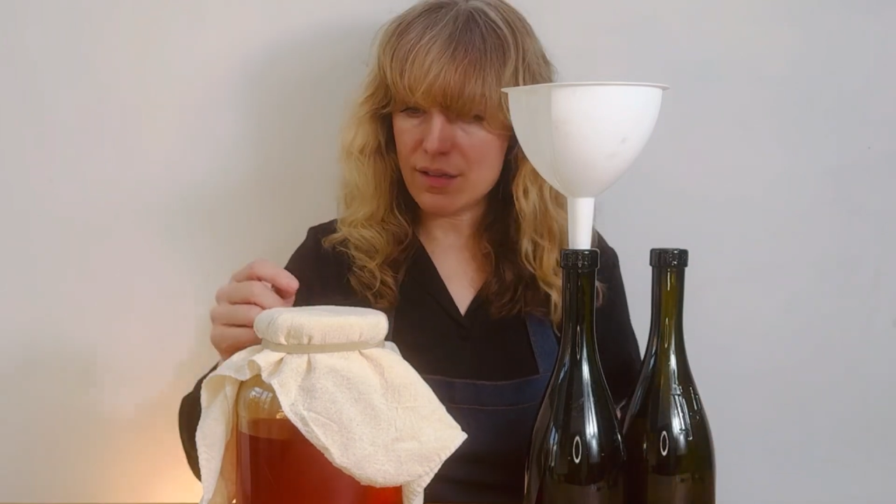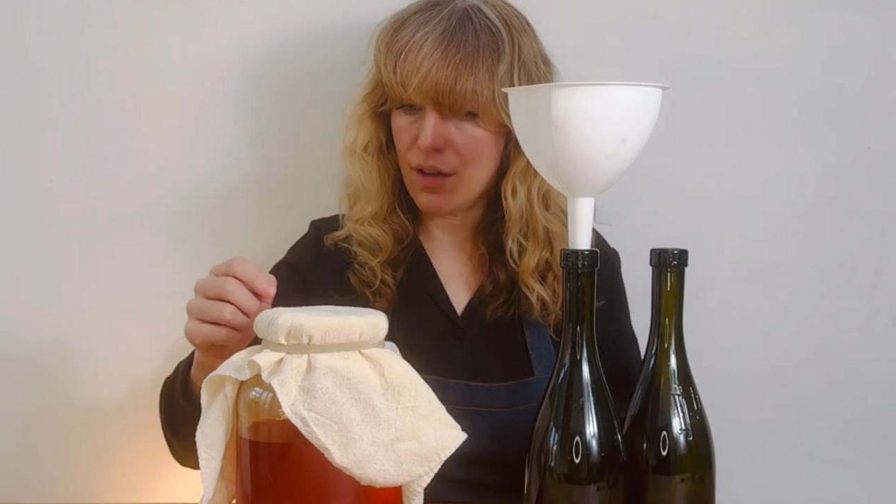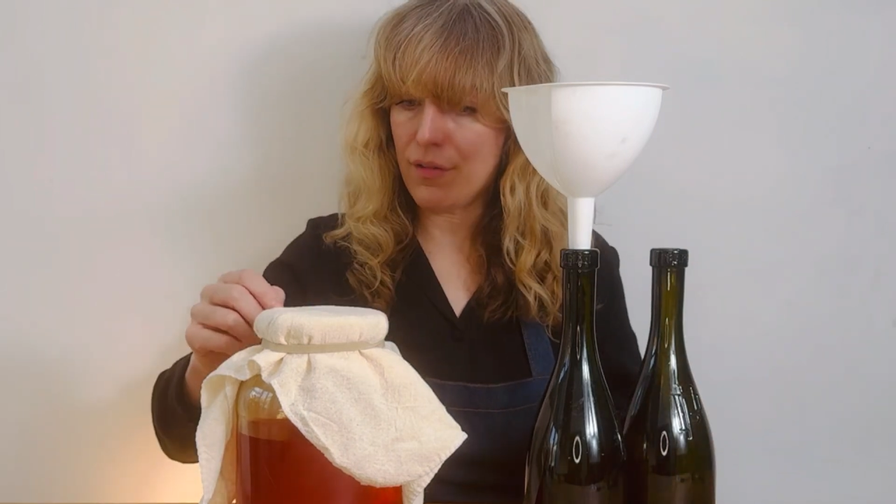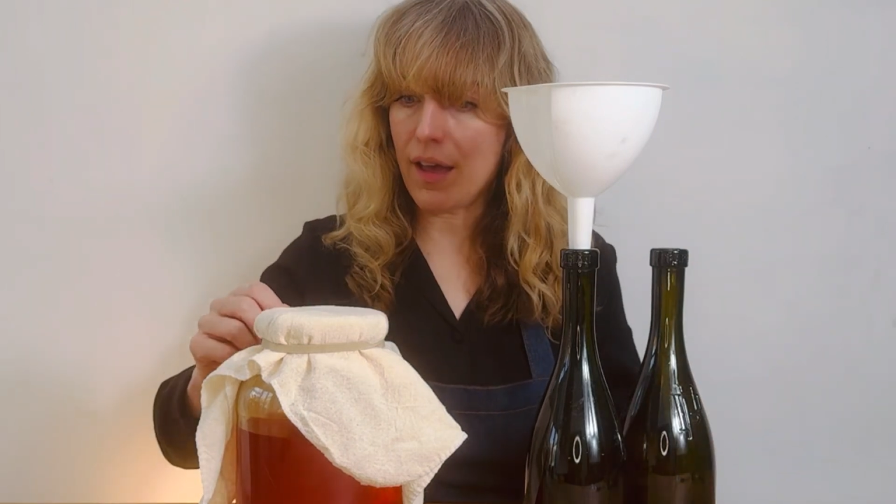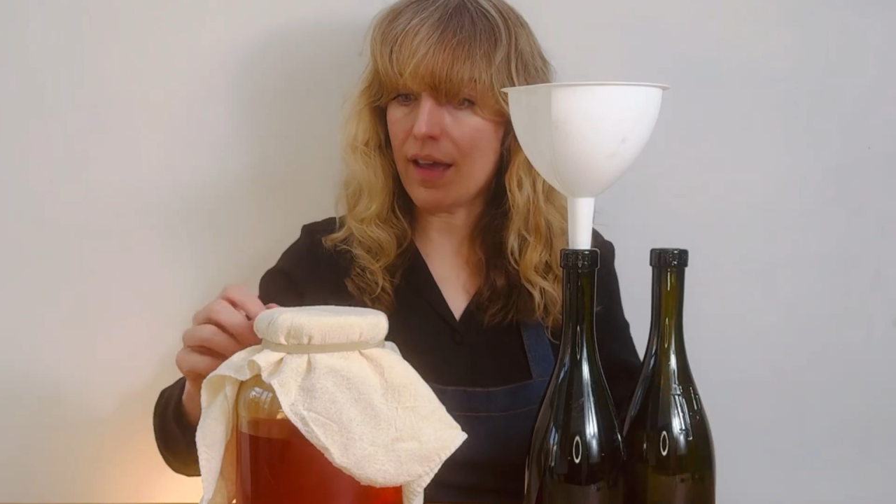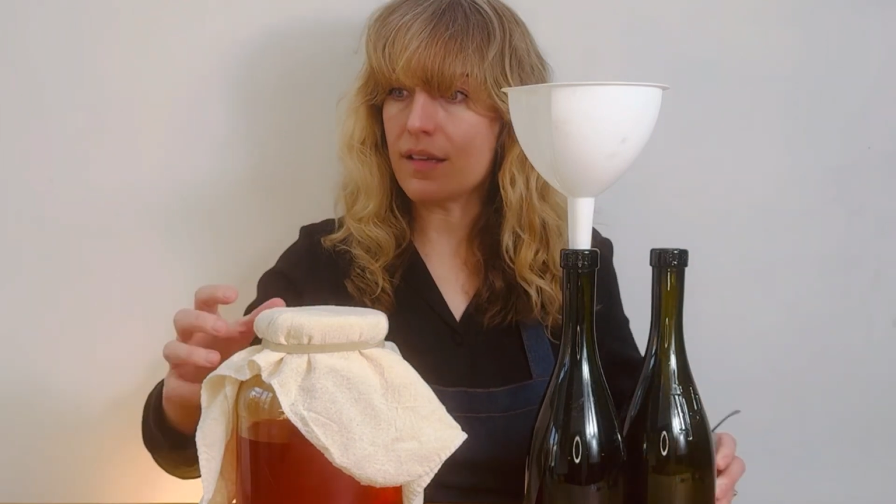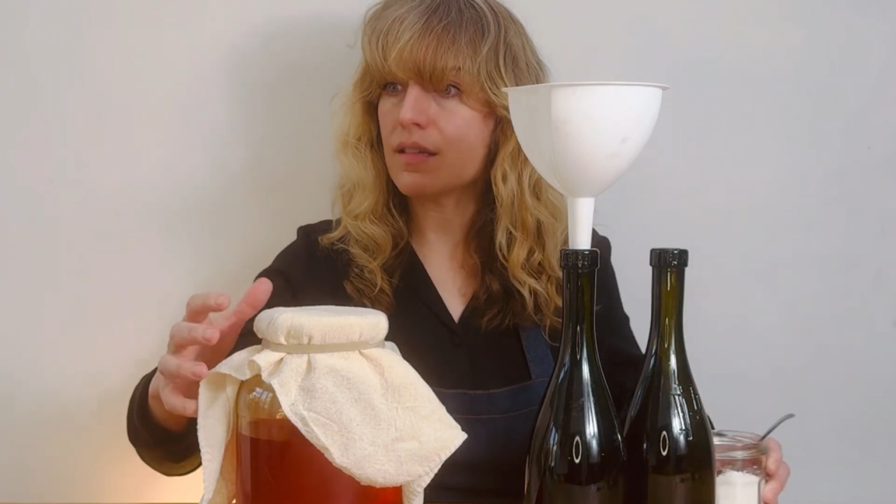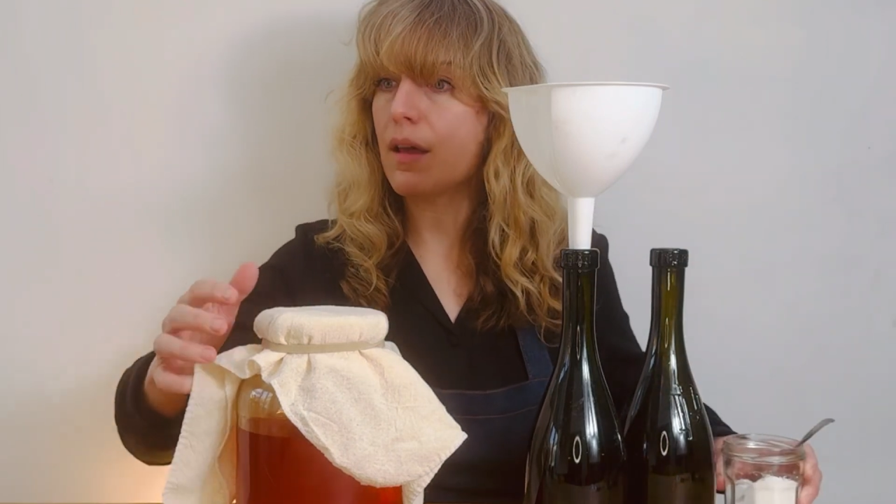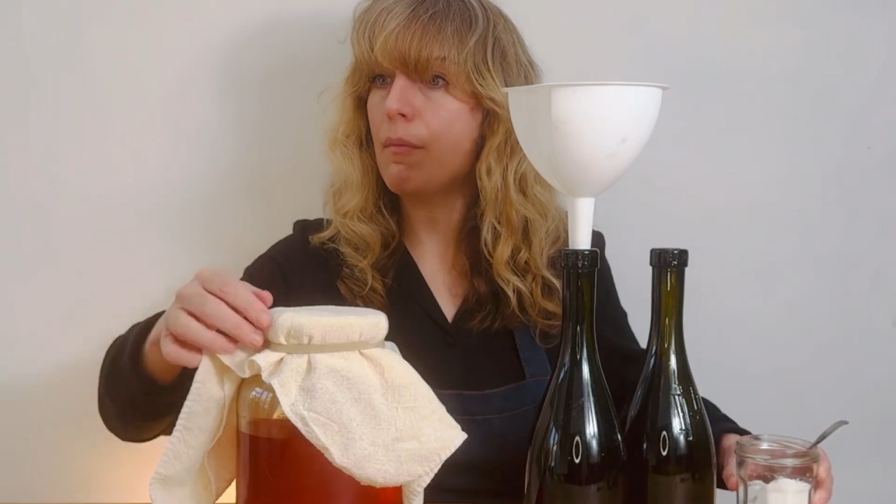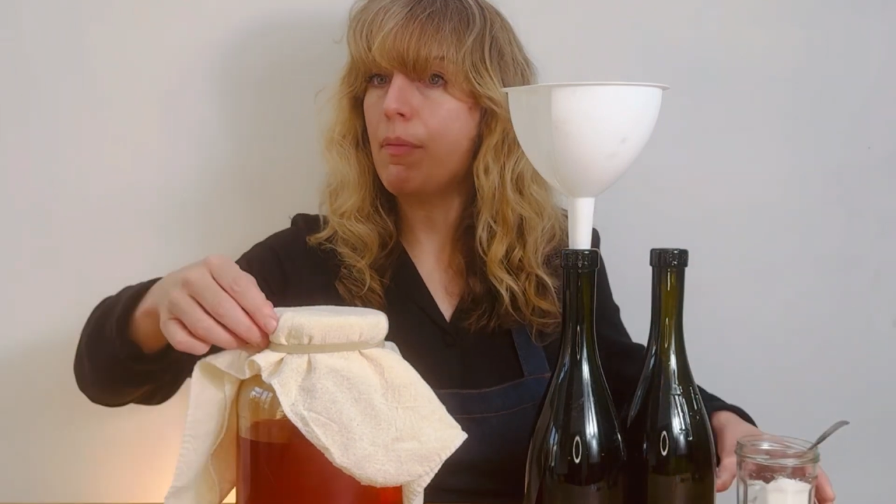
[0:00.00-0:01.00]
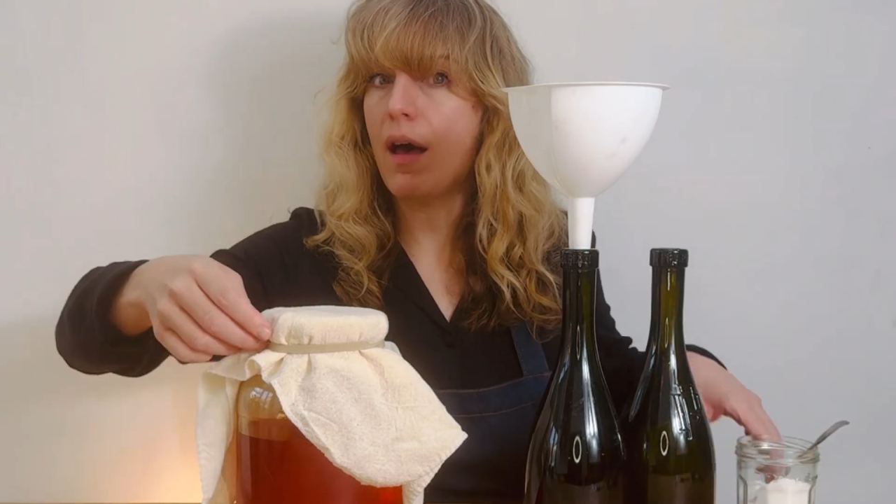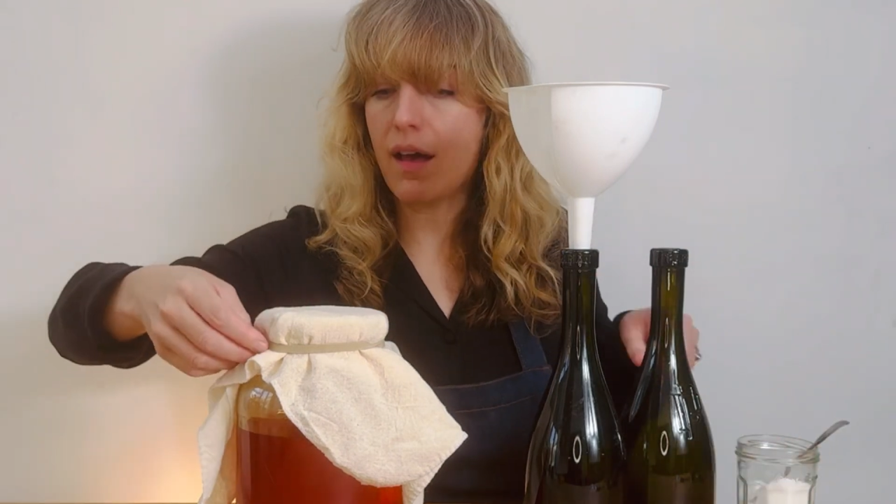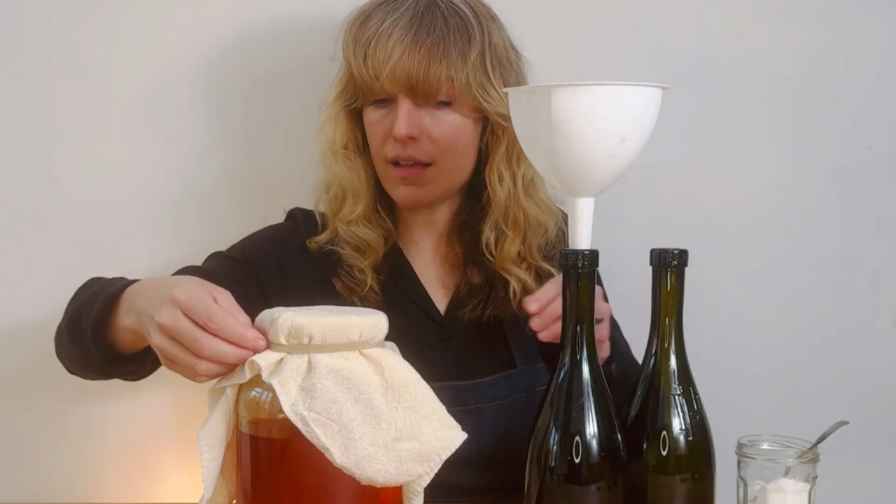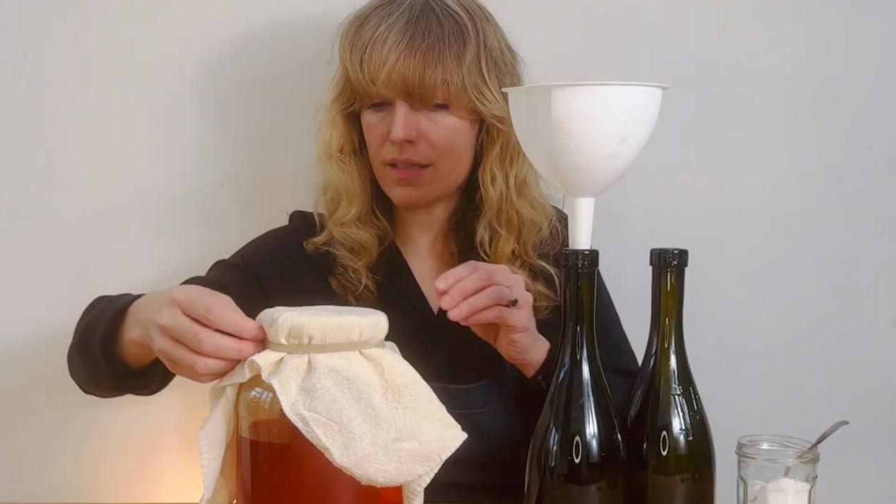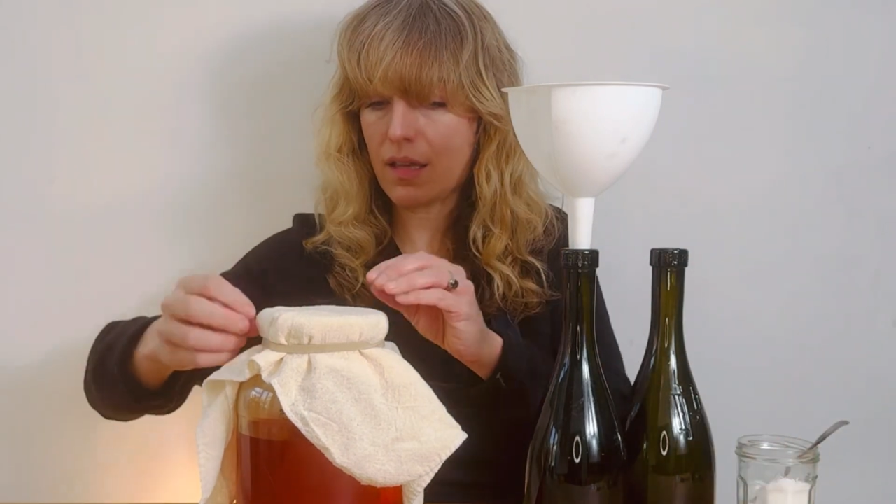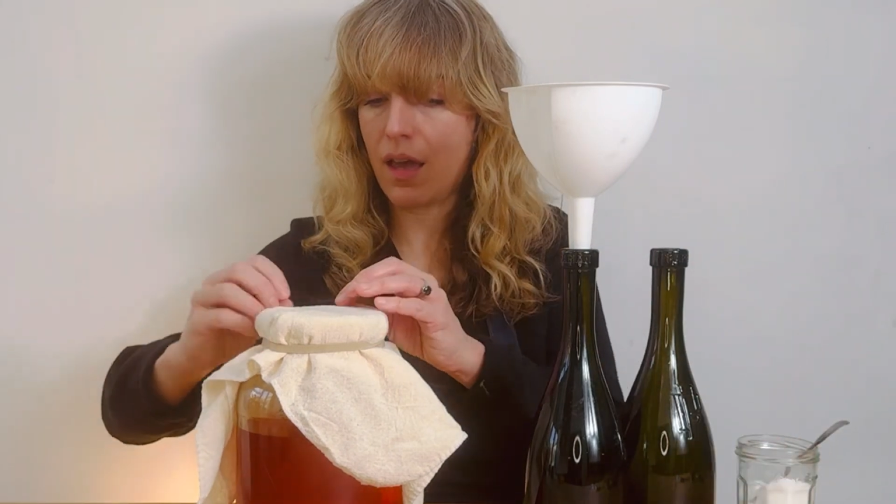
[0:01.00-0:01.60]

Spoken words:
I've had. But